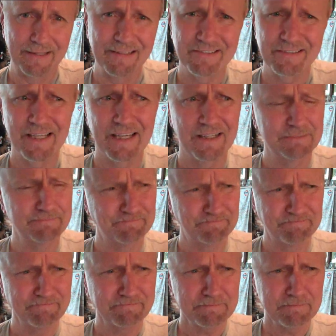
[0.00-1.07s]
That's kind of
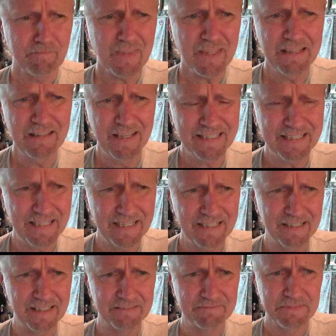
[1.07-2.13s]
like
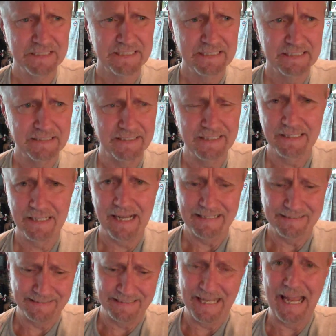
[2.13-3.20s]
a
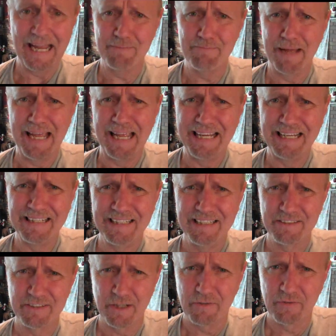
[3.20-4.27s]
legalized gangbang
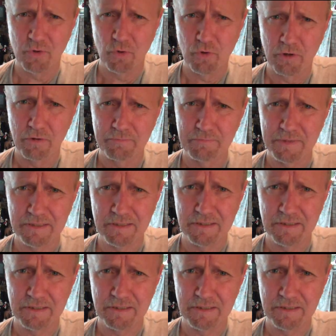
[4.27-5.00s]
in softcore